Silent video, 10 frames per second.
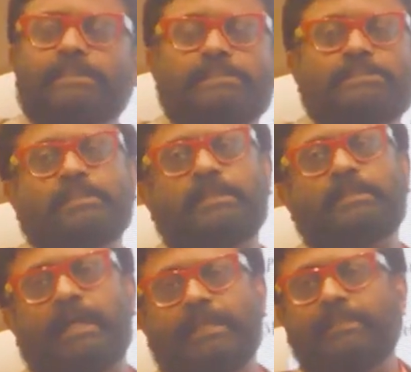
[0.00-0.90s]
agency
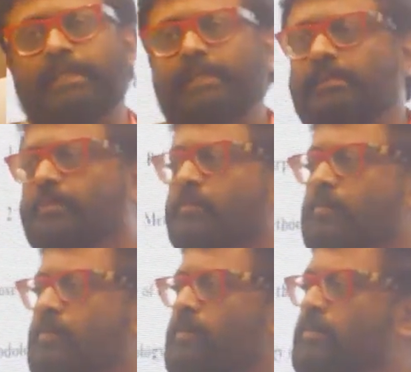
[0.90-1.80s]
and the client think
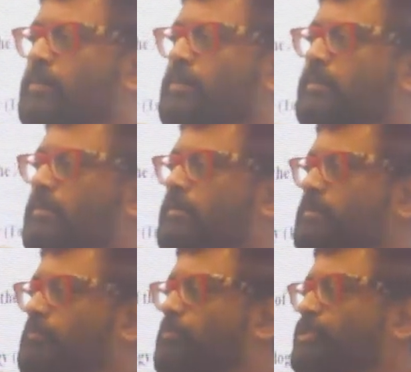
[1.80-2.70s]

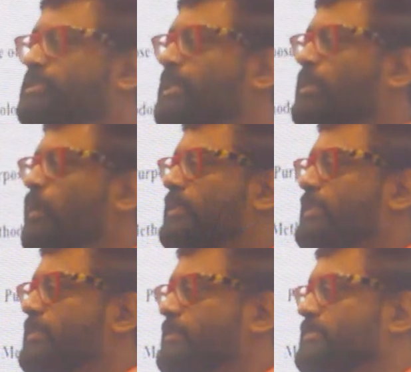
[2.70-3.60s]
posting
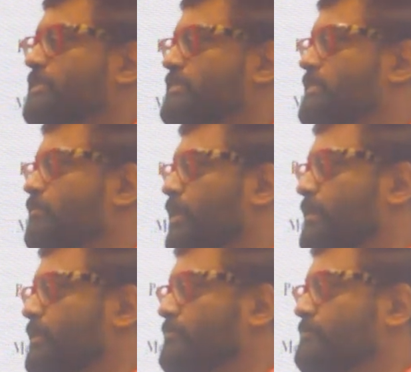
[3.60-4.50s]
content is digital
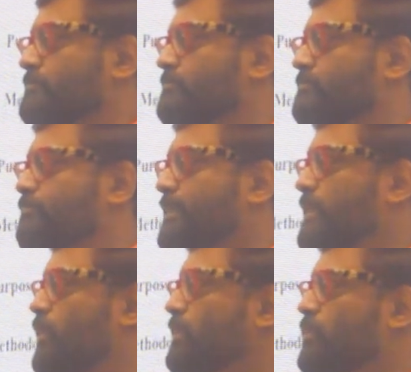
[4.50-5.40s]
marketing. Pick up